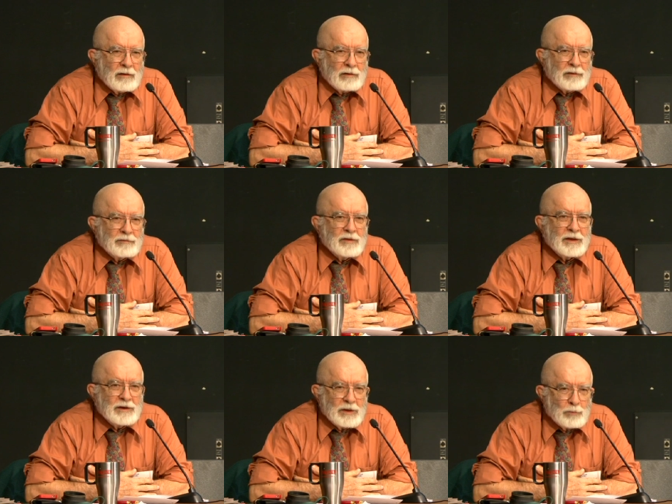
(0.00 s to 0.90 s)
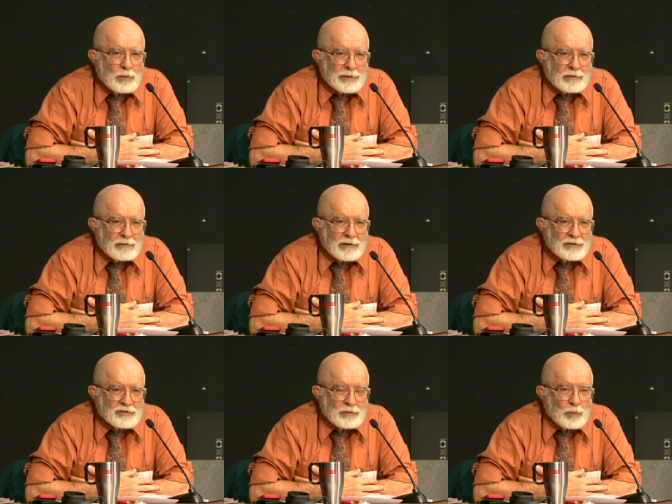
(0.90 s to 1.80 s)
on the Deepwater
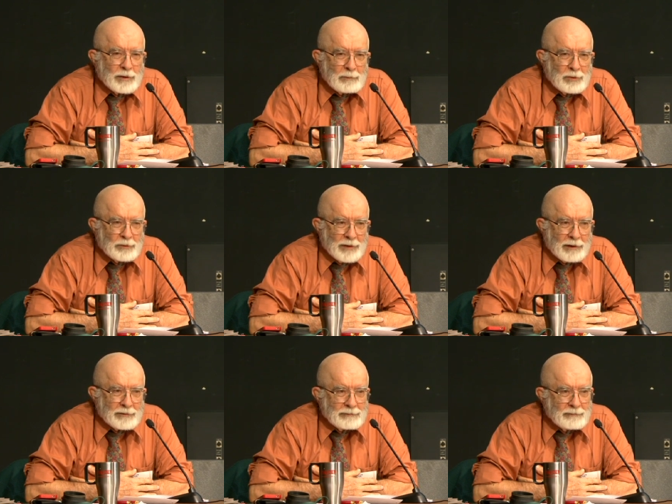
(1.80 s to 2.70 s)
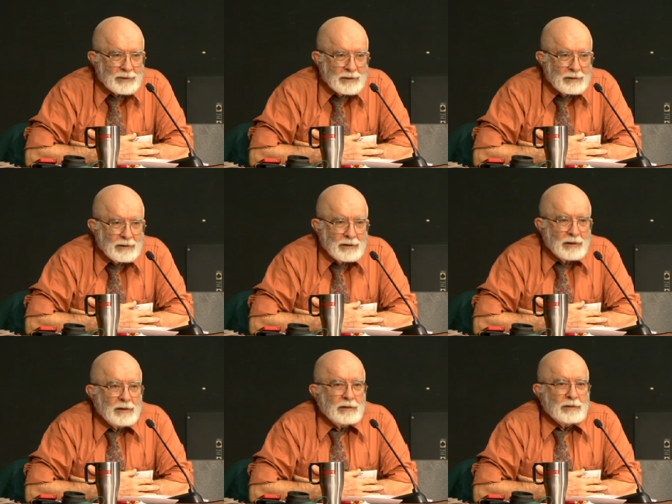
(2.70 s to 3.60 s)
Horizon when it was out.
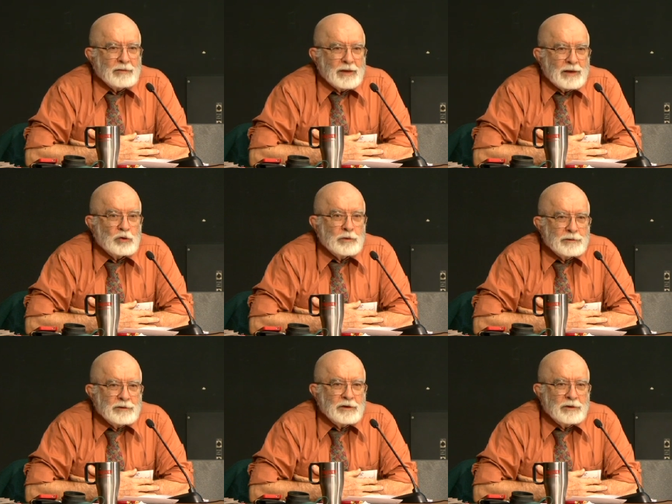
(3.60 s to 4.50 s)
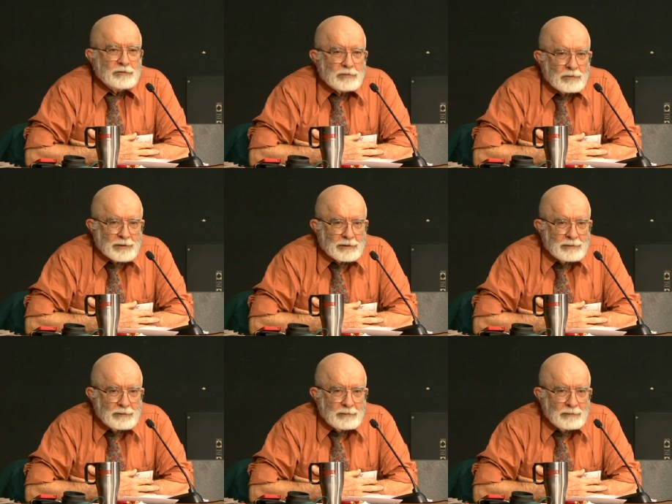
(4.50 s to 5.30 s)
They couldn't control it.